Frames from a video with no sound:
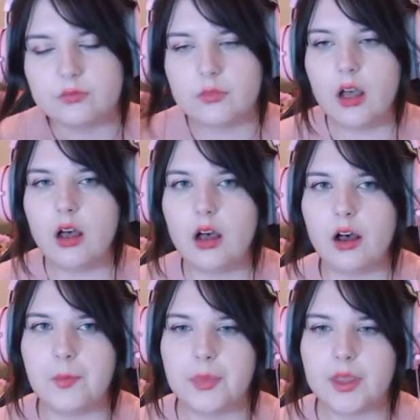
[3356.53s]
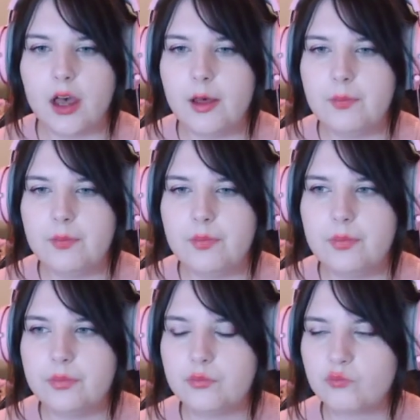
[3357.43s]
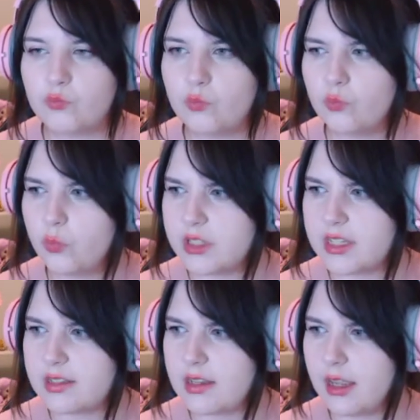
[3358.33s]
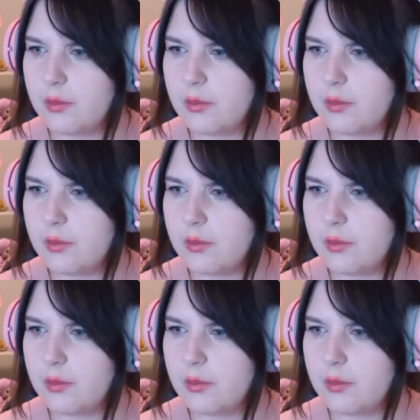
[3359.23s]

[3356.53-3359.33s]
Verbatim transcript: Oh, um, what's its name?